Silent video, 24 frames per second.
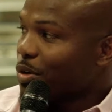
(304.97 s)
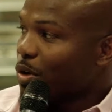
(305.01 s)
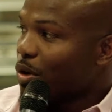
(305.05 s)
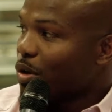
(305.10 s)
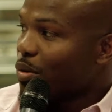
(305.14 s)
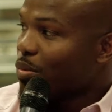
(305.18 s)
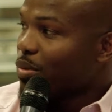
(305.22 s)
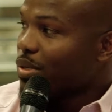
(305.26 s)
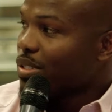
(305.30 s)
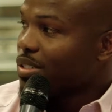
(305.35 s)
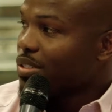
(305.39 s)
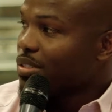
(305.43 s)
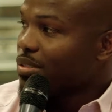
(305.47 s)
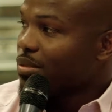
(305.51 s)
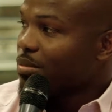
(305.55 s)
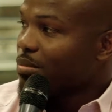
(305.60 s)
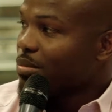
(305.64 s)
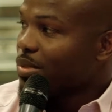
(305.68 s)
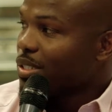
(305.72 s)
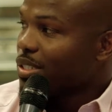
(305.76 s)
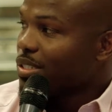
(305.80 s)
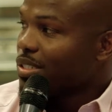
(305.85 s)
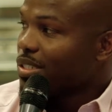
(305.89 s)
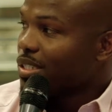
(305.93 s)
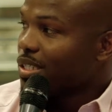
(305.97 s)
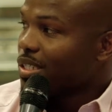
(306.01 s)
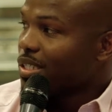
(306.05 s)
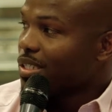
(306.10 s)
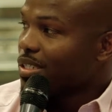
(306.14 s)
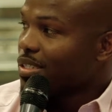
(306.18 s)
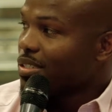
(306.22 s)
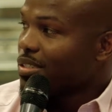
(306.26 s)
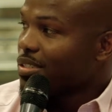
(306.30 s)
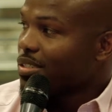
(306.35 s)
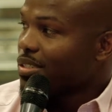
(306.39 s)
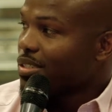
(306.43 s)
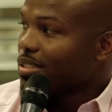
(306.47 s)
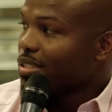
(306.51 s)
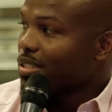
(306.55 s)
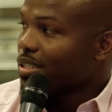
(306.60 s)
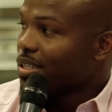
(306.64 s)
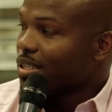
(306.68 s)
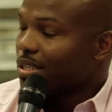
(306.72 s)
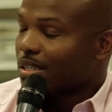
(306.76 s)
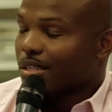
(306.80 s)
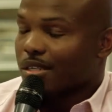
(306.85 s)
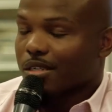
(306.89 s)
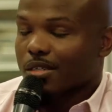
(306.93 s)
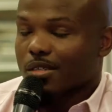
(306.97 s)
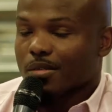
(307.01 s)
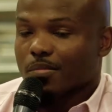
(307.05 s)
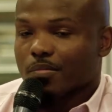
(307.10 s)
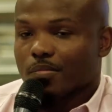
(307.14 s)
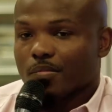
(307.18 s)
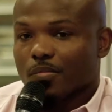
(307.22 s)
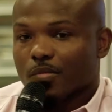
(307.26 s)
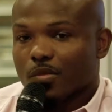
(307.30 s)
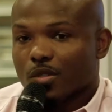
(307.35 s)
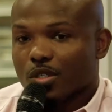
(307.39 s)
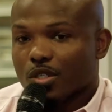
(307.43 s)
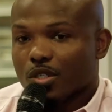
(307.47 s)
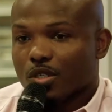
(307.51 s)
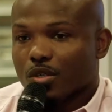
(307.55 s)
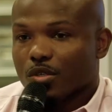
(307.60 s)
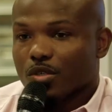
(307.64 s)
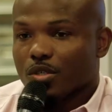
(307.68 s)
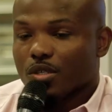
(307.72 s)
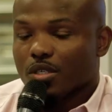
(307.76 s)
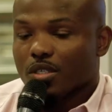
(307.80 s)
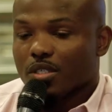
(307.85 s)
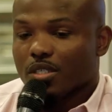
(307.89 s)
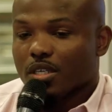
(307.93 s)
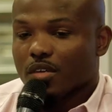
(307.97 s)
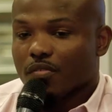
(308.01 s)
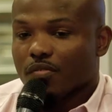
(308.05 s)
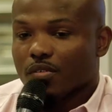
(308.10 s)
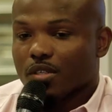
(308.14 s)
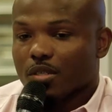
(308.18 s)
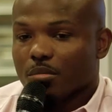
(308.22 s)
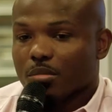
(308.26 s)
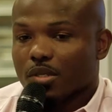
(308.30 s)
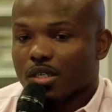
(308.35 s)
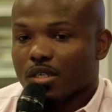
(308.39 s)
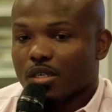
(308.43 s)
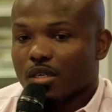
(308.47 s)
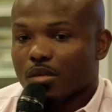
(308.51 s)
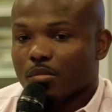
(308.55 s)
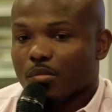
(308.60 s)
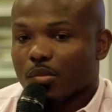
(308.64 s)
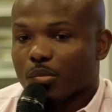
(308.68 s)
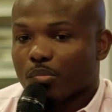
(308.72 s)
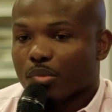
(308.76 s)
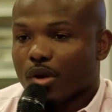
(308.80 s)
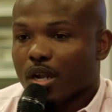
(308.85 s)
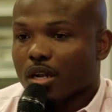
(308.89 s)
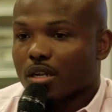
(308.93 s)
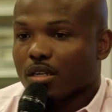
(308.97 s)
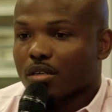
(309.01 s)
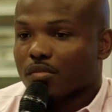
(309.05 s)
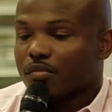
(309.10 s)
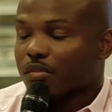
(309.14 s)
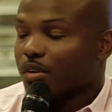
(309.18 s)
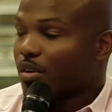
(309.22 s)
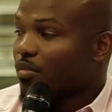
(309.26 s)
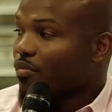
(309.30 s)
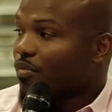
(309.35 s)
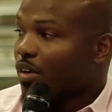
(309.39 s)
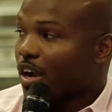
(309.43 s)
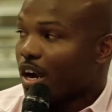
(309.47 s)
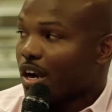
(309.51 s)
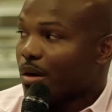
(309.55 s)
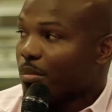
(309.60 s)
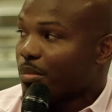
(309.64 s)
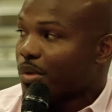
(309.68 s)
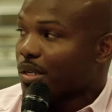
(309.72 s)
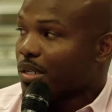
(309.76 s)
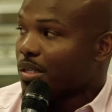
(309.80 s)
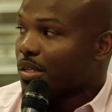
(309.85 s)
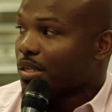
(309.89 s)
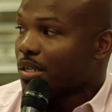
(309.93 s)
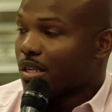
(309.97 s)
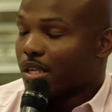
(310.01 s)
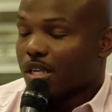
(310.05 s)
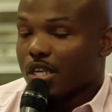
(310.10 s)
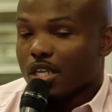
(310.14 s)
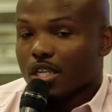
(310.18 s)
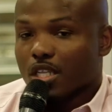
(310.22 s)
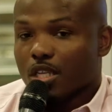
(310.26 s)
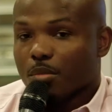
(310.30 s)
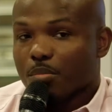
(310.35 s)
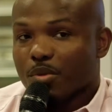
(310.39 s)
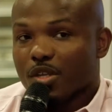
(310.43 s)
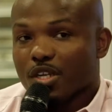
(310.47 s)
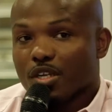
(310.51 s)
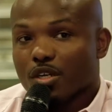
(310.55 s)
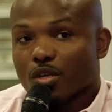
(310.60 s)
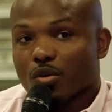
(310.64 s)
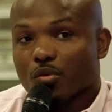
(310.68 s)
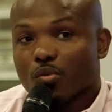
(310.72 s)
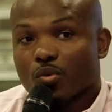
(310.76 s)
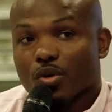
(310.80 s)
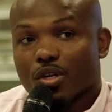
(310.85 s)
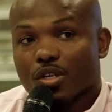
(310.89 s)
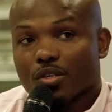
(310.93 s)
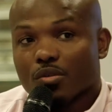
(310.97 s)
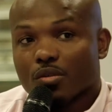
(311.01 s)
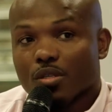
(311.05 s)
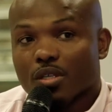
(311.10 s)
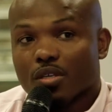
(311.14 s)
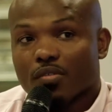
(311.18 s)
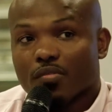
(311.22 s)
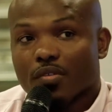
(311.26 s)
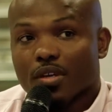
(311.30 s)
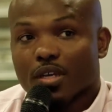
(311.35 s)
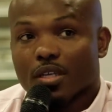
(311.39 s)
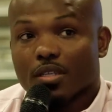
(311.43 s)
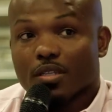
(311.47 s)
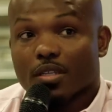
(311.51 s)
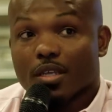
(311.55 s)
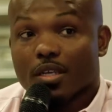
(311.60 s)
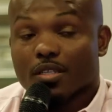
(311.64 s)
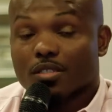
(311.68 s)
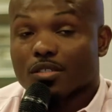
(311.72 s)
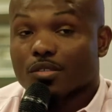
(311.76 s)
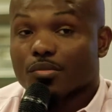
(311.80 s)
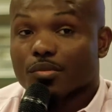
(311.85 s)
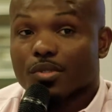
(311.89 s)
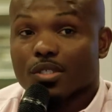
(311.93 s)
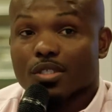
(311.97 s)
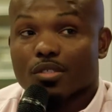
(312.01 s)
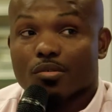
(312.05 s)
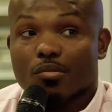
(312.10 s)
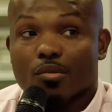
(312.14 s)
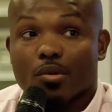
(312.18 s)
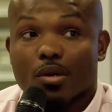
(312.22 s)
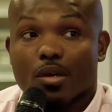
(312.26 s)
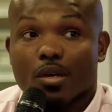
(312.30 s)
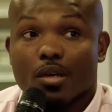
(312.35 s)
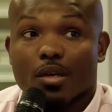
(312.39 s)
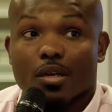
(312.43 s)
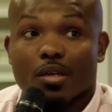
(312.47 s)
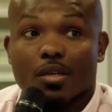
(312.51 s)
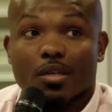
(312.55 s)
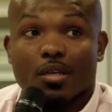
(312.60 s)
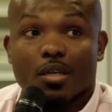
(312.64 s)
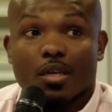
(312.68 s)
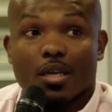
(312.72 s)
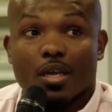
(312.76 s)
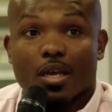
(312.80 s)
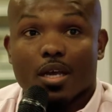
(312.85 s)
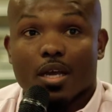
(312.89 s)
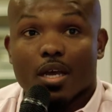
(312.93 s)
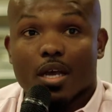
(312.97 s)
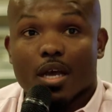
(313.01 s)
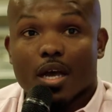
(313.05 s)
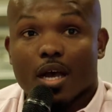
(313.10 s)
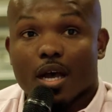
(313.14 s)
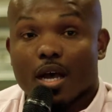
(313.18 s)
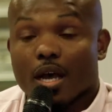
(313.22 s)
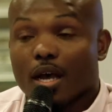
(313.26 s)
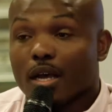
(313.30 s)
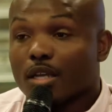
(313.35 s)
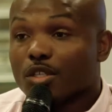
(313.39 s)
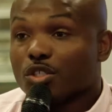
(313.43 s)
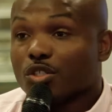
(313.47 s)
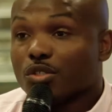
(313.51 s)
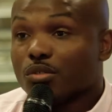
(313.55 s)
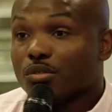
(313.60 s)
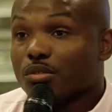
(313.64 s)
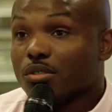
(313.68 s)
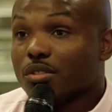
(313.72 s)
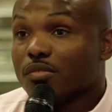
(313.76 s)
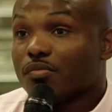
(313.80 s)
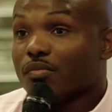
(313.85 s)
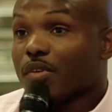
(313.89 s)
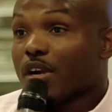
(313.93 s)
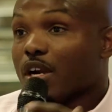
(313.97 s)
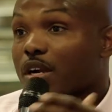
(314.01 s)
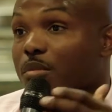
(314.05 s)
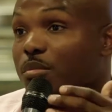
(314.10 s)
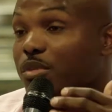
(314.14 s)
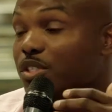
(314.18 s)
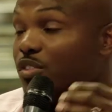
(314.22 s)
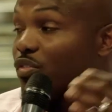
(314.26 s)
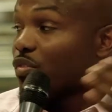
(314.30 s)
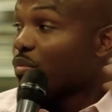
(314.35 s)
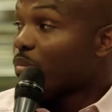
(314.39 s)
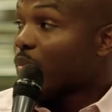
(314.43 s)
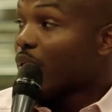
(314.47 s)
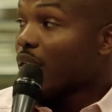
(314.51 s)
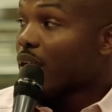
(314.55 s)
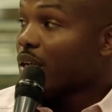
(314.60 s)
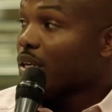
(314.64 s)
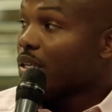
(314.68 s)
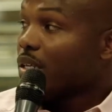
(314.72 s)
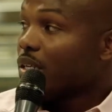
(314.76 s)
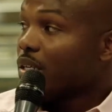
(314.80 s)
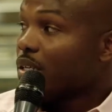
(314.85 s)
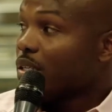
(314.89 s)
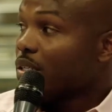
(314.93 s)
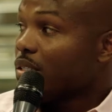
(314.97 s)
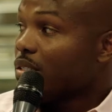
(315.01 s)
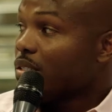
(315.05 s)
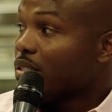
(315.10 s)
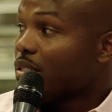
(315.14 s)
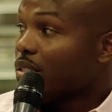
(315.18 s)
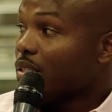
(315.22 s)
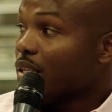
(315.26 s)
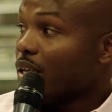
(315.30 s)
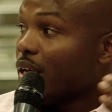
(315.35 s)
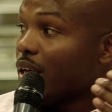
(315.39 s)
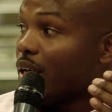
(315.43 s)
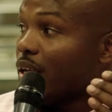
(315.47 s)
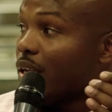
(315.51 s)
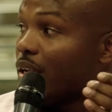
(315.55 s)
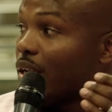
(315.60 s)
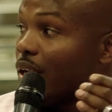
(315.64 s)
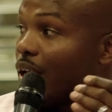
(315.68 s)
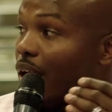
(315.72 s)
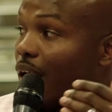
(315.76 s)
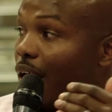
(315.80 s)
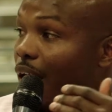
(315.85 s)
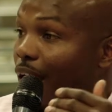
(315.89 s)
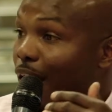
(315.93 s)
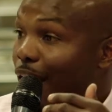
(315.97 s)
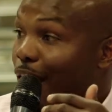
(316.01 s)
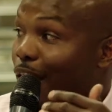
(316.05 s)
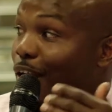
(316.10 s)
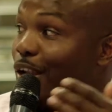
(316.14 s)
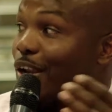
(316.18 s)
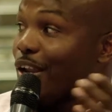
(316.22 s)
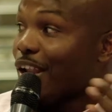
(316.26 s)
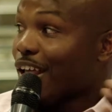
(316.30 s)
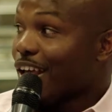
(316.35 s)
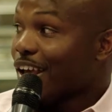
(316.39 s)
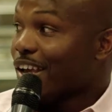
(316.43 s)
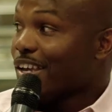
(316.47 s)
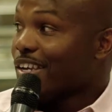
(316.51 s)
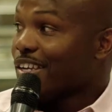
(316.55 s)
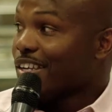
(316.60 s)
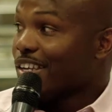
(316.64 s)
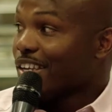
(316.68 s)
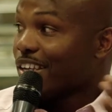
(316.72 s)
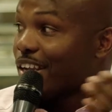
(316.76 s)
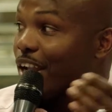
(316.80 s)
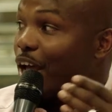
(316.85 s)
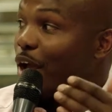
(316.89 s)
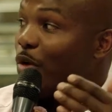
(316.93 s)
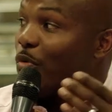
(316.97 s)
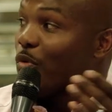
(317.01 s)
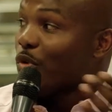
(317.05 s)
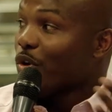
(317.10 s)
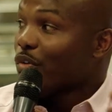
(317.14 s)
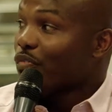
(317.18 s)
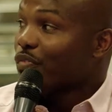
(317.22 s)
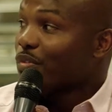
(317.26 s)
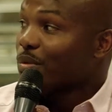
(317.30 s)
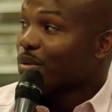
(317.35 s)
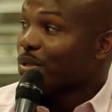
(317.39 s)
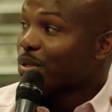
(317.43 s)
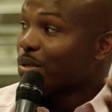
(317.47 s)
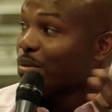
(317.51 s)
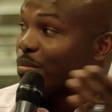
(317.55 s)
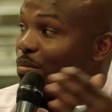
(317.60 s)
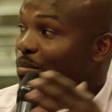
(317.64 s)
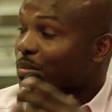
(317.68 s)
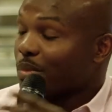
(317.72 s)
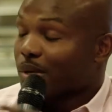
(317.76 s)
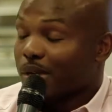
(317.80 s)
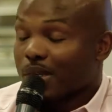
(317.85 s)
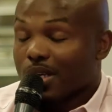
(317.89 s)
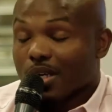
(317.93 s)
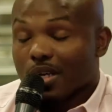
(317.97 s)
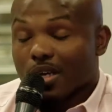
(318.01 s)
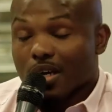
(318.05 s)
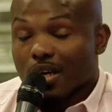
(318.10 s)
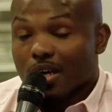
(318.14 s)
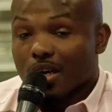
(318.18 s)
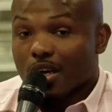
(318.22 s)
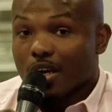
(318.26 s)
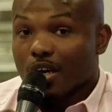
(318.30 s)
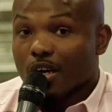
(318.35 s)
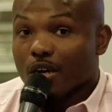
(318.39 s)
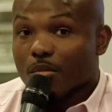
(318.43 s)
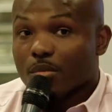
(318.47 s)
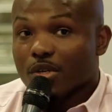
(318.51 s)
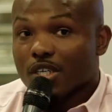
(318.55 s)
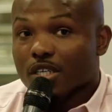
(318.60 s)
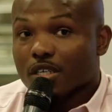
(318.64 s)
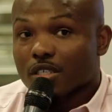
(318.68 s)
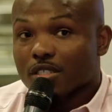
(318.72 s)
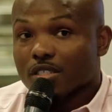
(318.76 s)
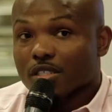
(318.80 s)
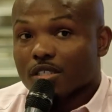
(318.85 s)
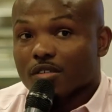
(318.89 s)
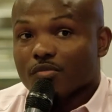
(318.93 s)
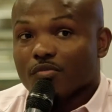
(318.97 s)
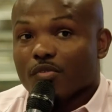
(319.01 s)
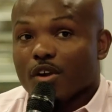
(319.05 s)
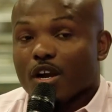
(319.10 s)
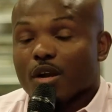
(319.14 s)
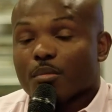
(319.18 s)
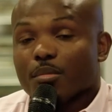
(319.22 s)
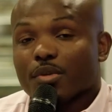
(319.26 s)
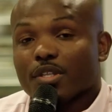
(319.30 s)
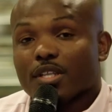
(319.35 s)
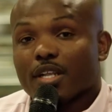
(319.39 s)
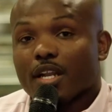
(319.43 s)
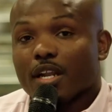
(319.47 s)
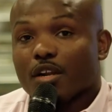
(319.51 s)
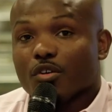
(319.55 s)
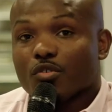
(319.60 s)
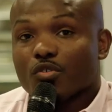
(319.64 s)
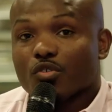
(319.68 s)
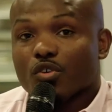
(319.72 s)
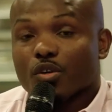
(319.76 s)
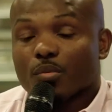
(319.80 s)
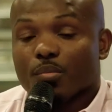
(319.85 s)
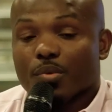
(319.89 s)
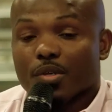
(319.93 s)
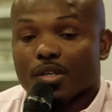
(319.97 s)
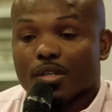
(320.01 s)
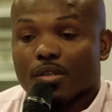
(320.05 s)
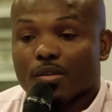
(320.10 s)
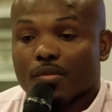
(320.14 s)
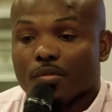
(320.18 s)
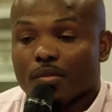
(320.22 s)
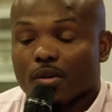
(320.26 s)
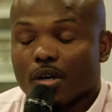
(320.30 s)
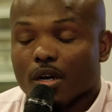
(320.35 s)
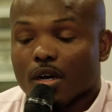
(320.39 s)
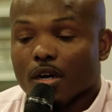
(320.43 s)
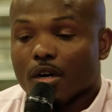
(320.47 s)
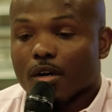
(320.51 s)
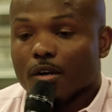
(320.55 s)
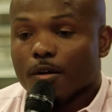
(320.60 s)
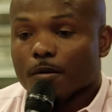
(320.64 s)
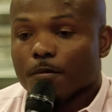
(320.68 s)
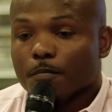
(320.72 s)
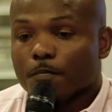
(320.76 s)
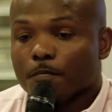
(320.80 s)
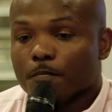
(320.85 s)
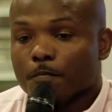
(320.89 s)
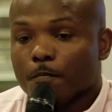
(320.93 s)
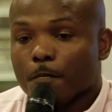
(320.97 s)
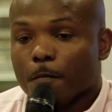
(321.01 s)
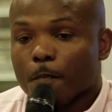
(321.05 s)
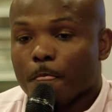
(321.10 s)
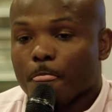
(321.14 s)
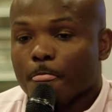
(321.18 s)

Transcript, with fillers: always seemed to change. Uh, you know, you can definitely become a product of your environment, depending on where you live at. That's the reason why I choose environments for my kids that I like and I want from them uh, because of the environment that I grew up in. Um,